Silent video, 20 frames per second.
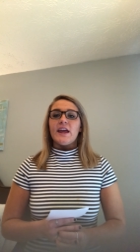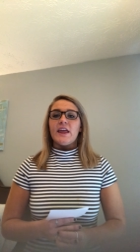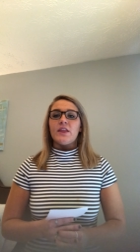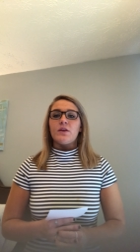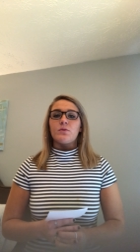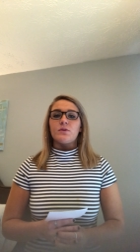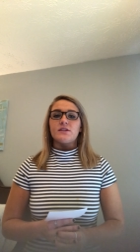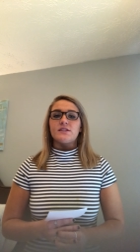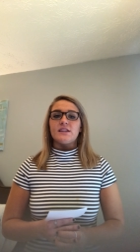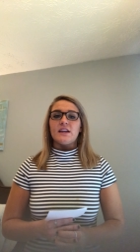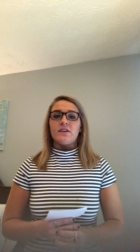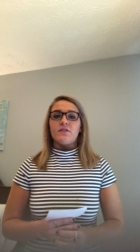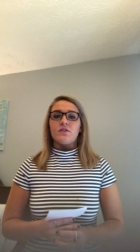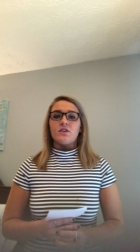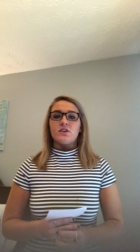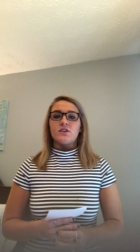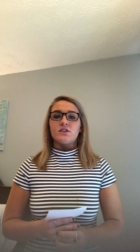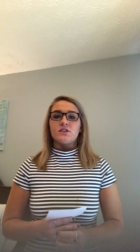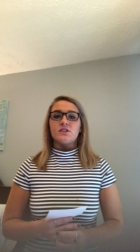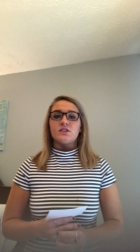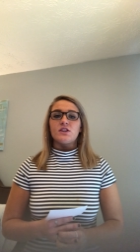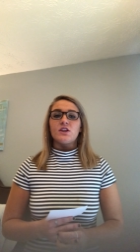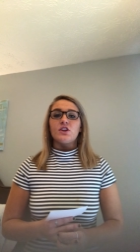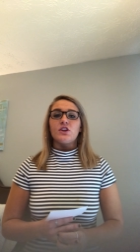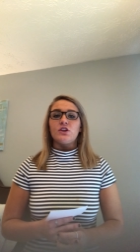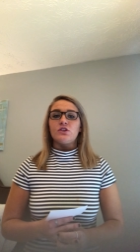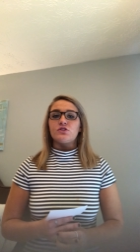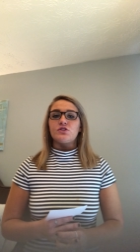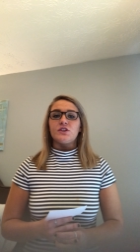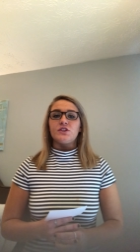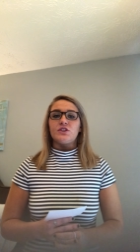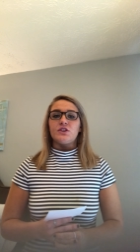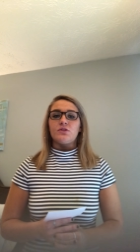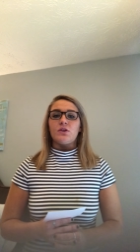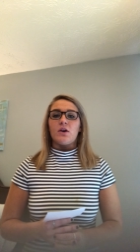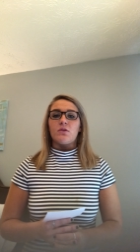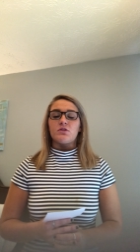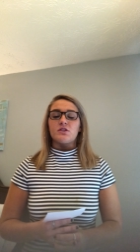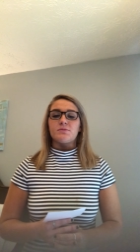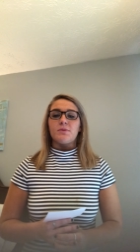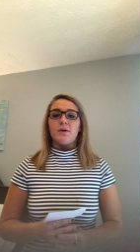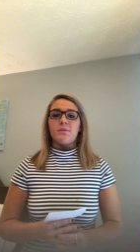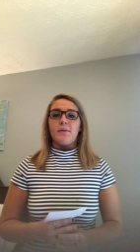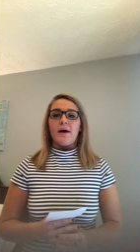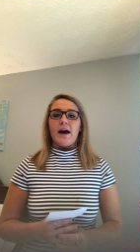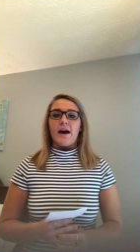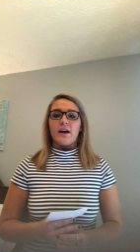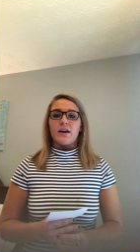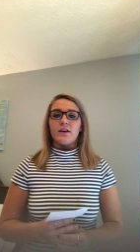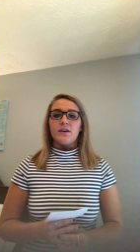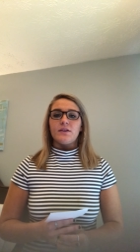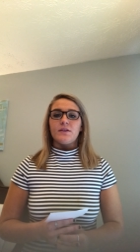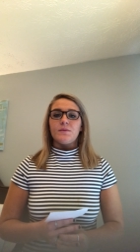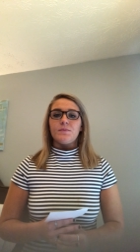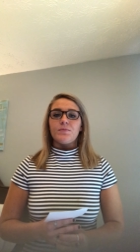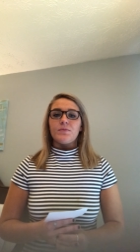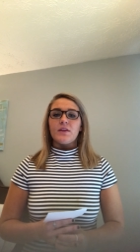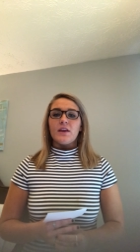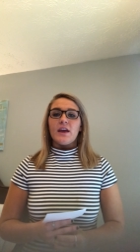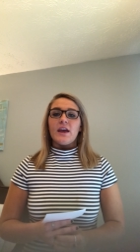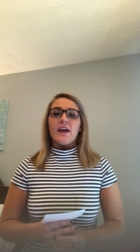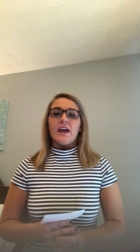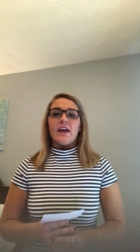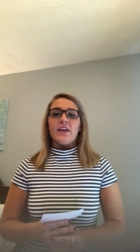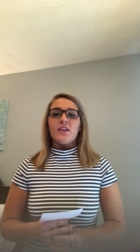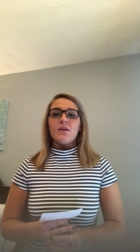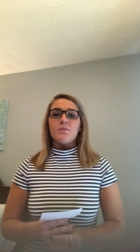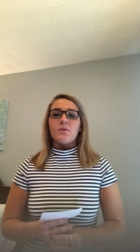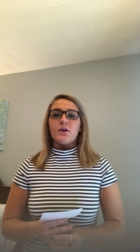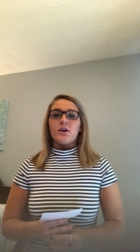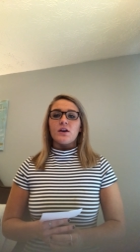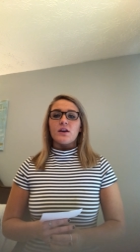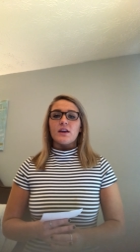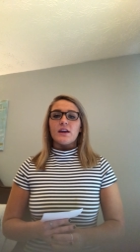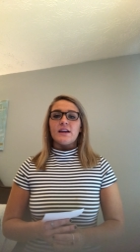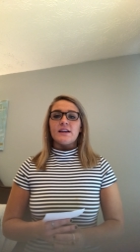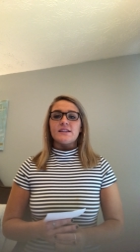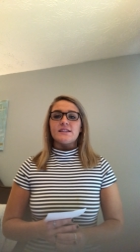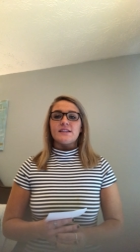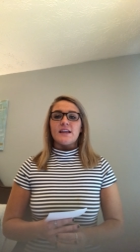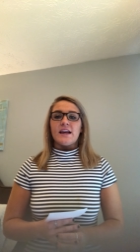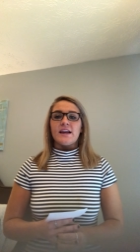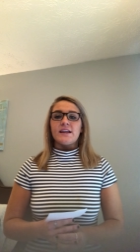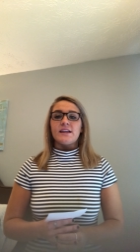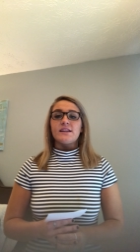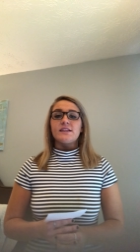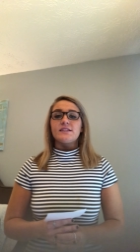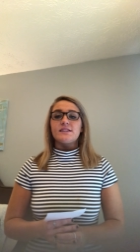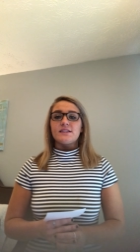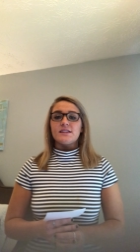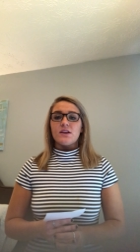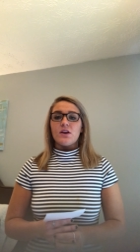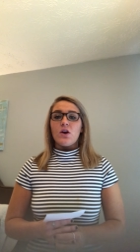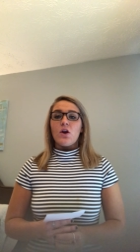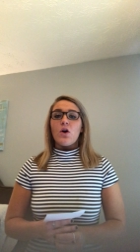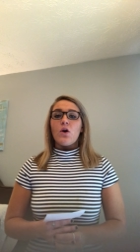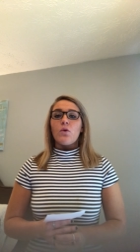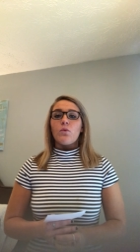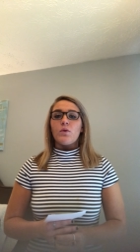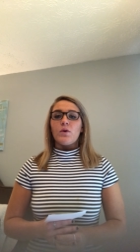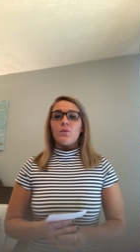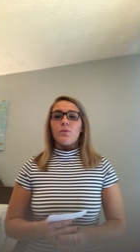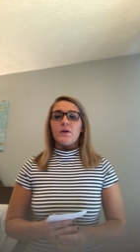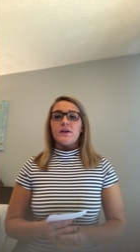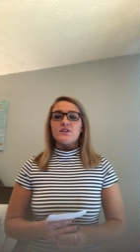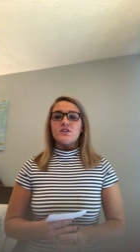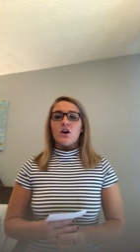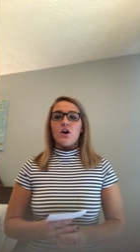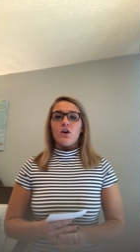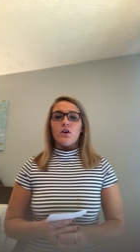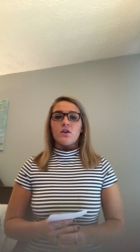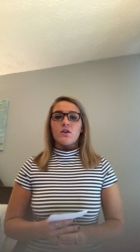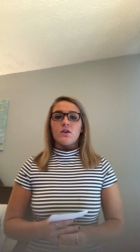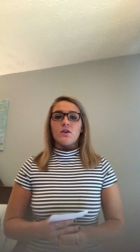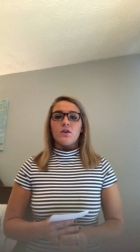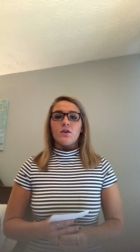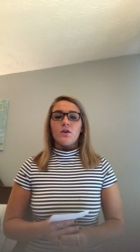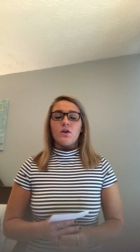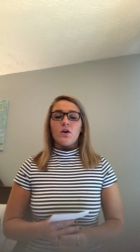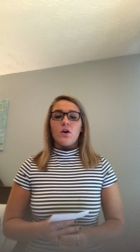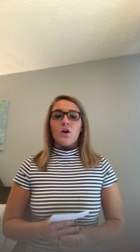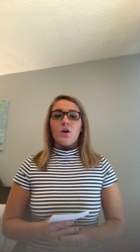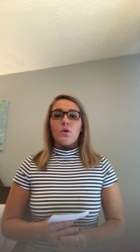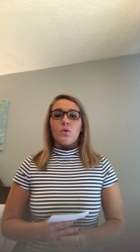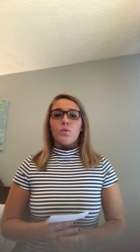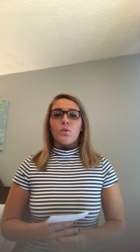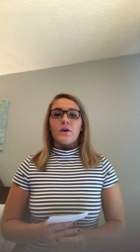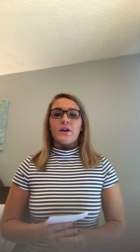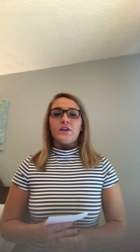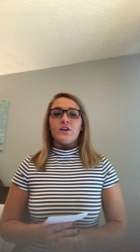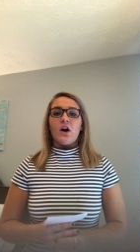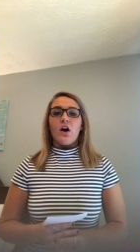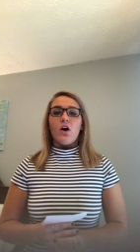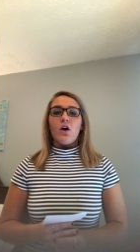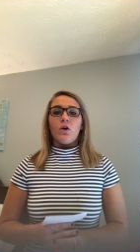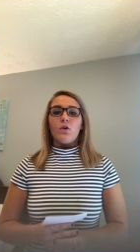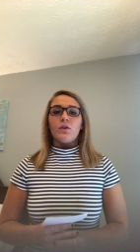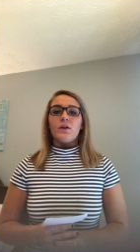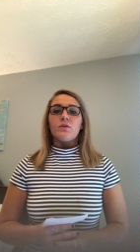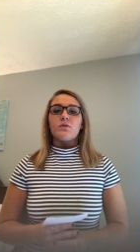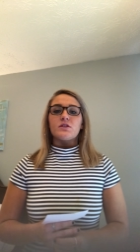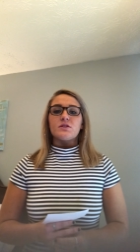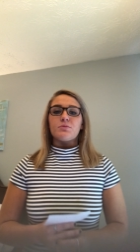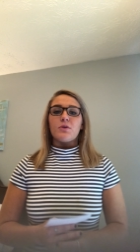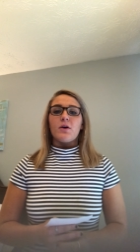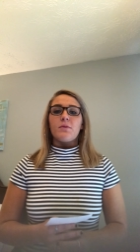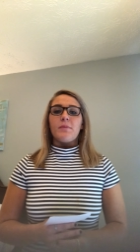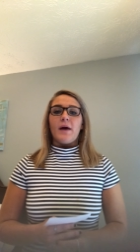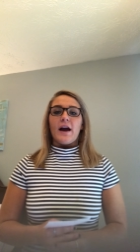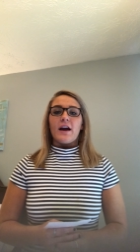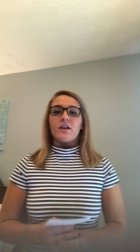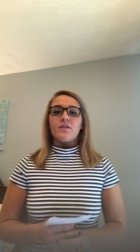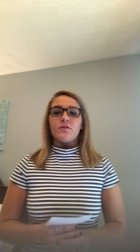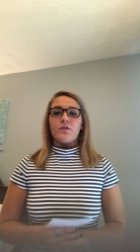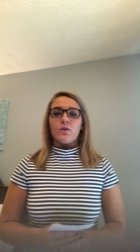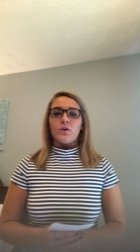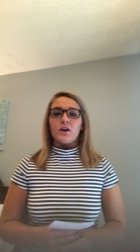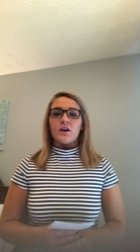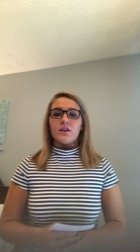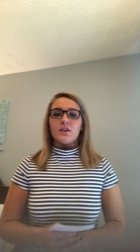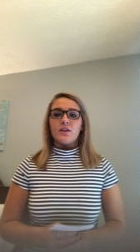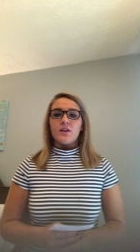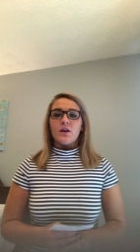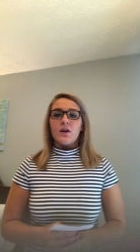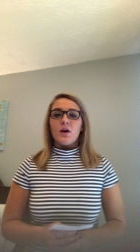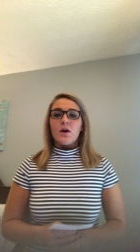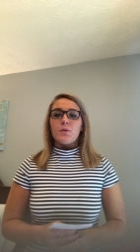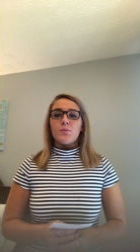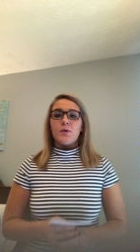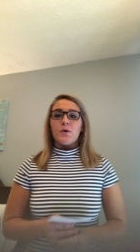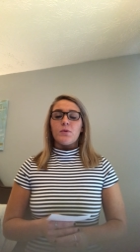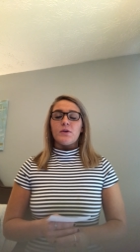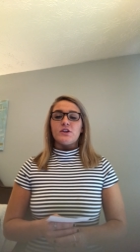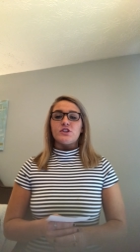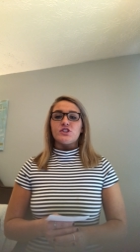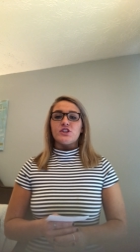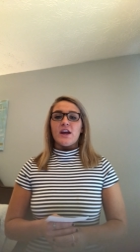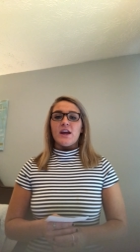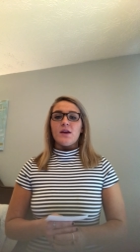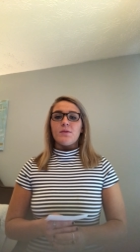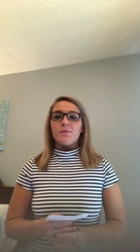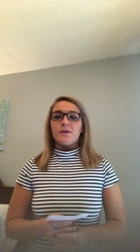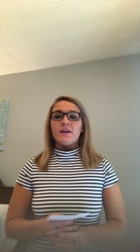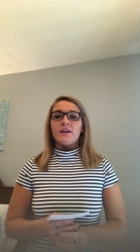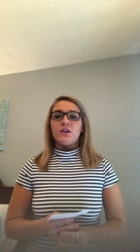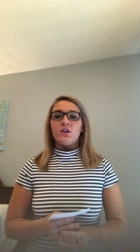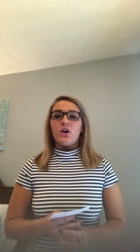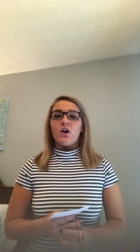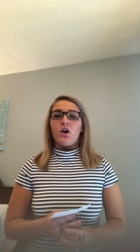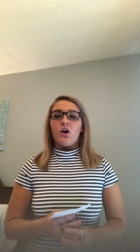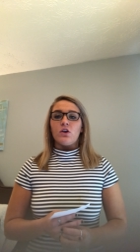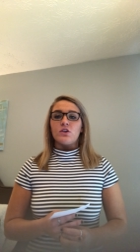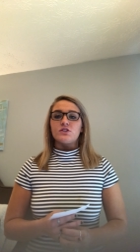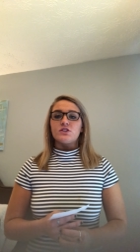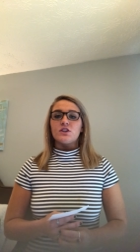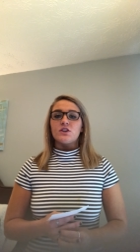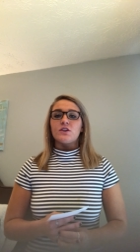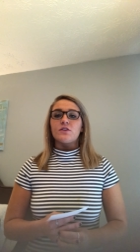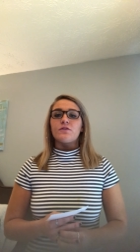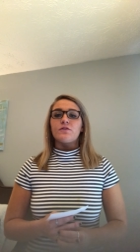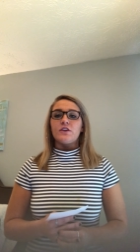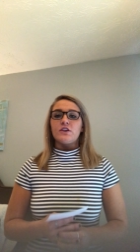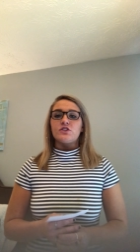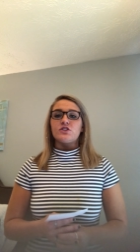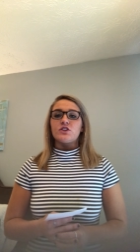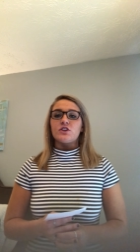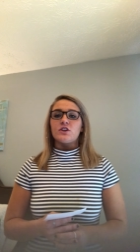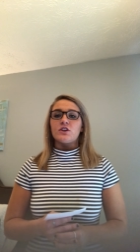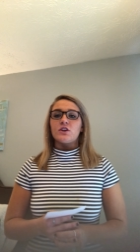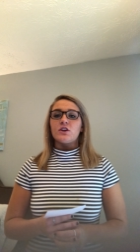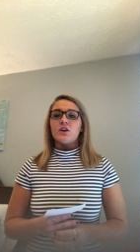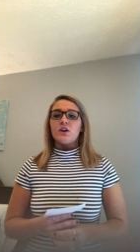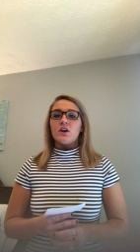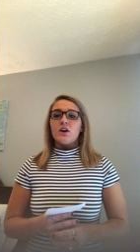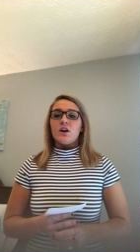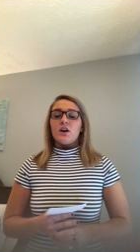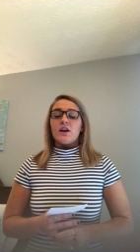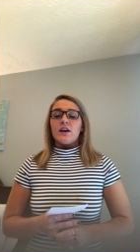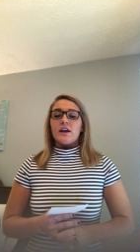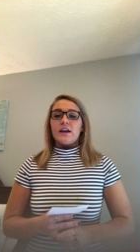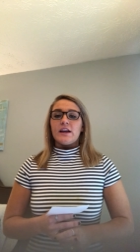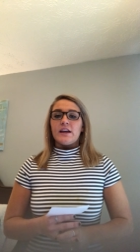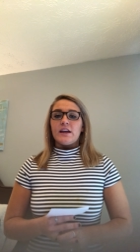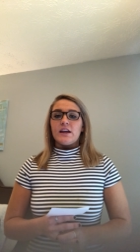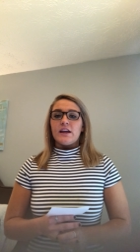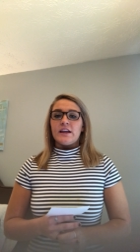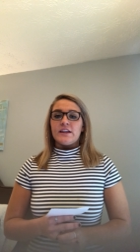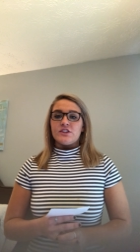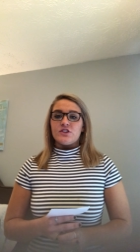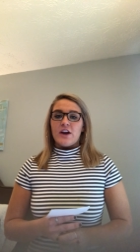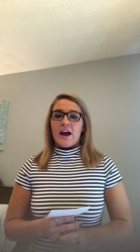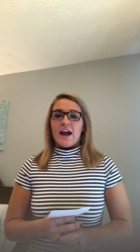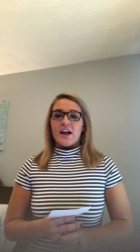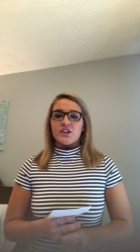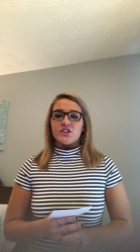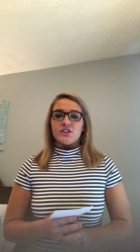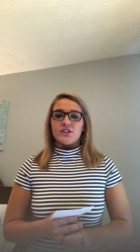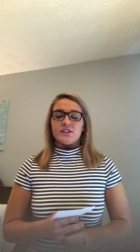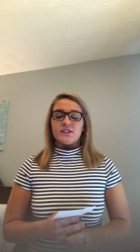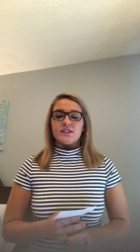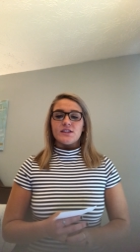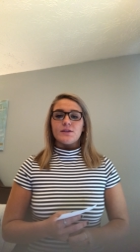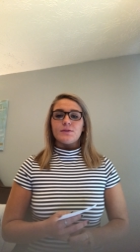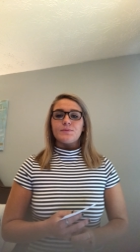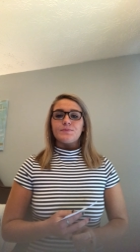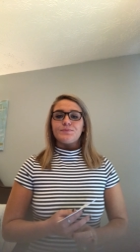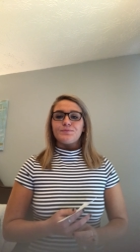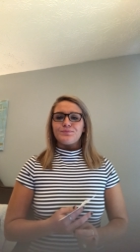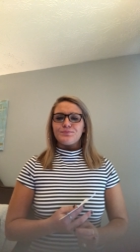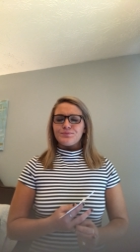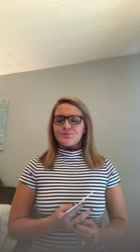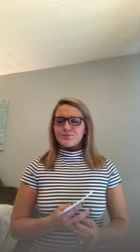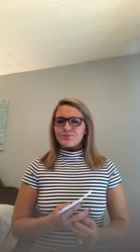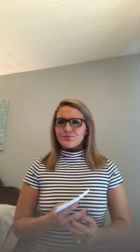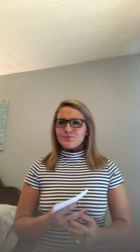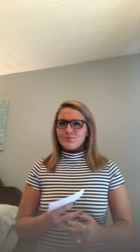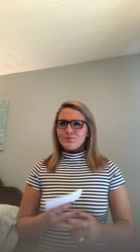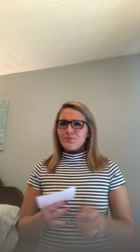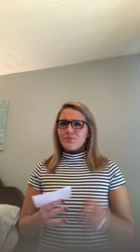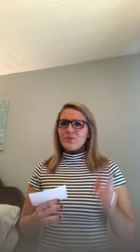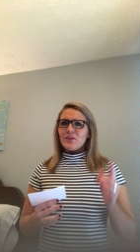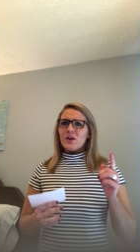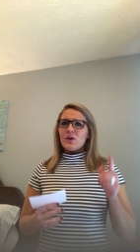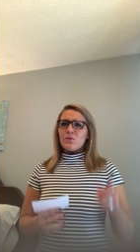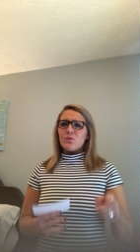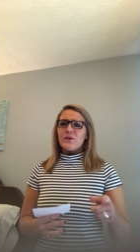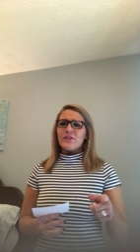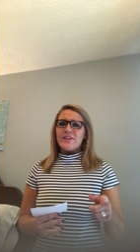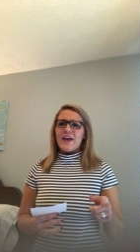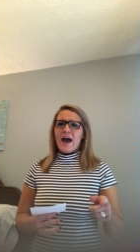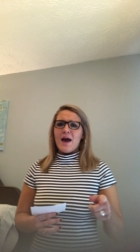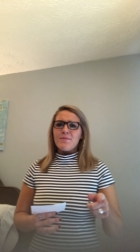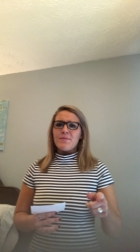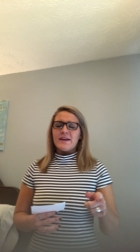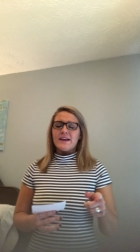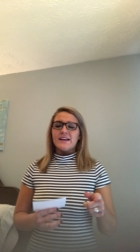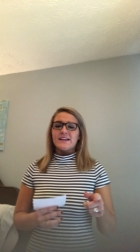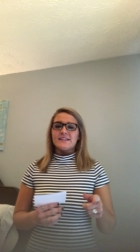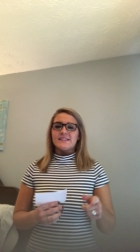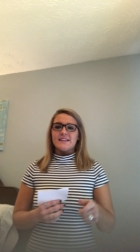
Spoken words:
and the receivers usually do not respond back. In the book, it states, when we talk, we not only respond back and forth, but we shape and alter future interactions. With that being